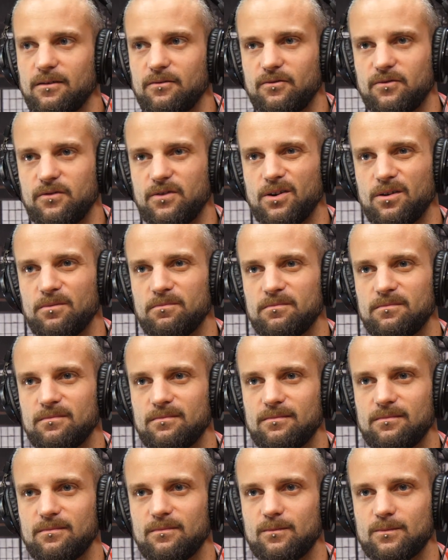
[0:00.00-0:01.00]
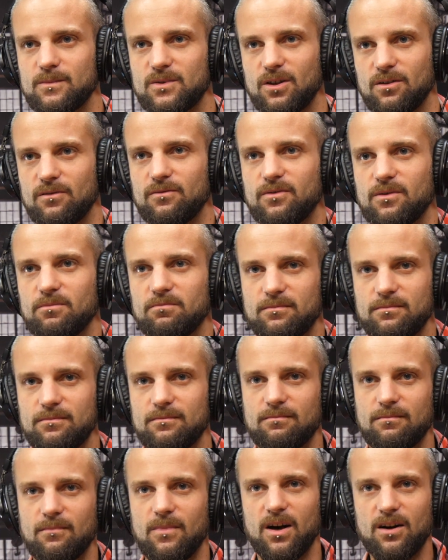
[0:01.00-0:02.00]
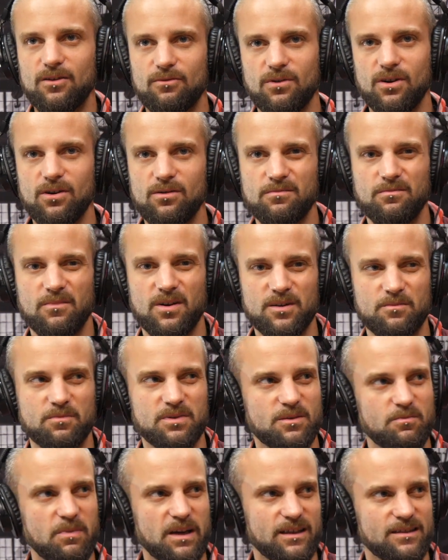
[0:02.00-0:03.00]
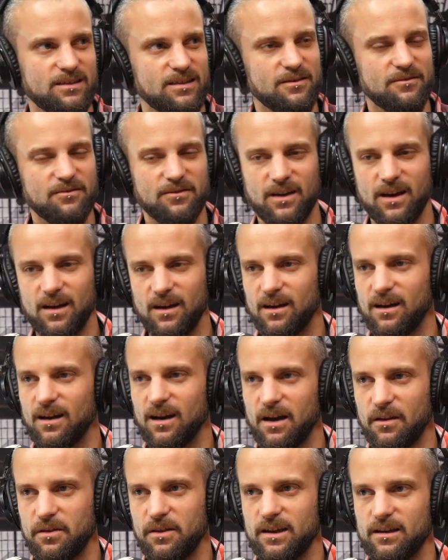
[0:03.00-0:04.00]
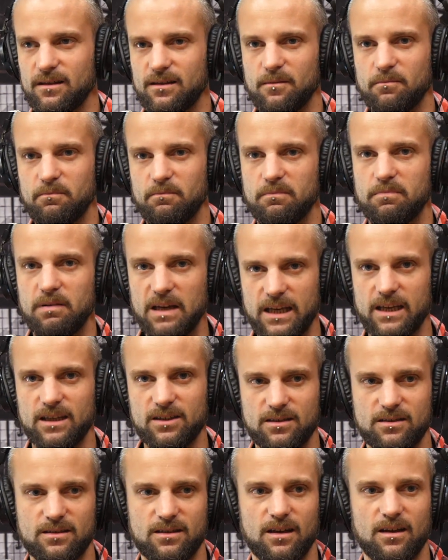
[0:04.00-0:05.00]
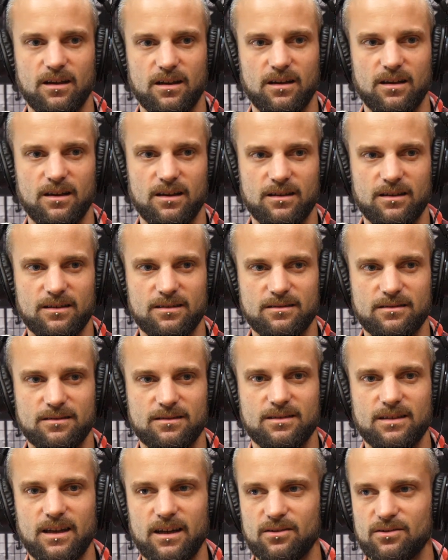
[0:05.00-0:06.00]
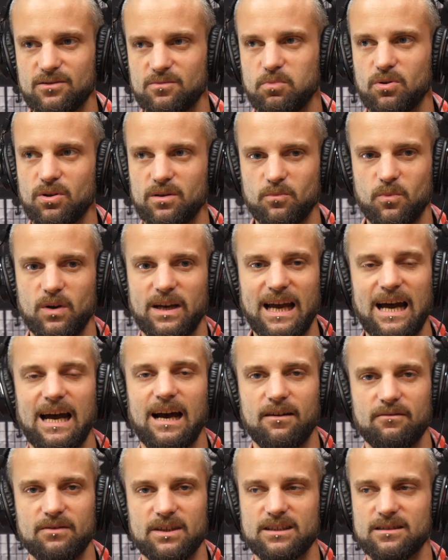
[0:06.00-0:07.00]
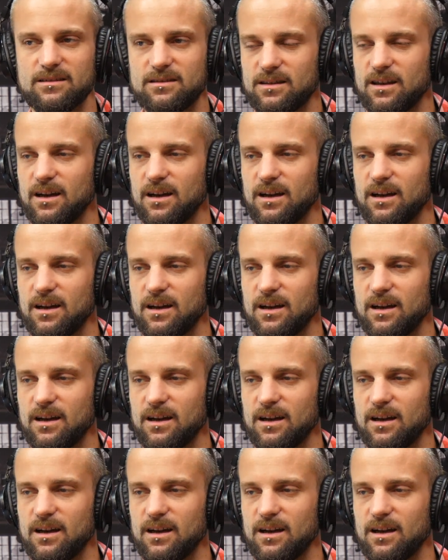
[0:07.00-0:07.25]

From my role, my perspective, I think the biggest sales point we have is